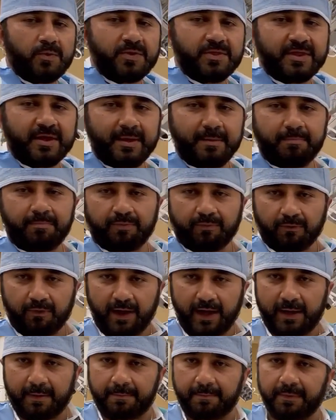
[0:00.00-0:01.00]
the
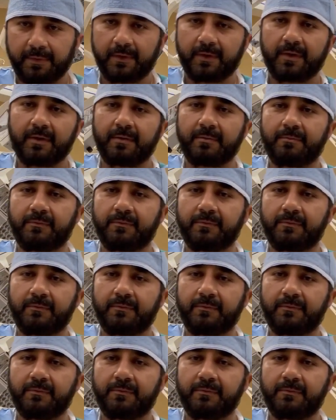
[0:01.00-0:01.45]
prep,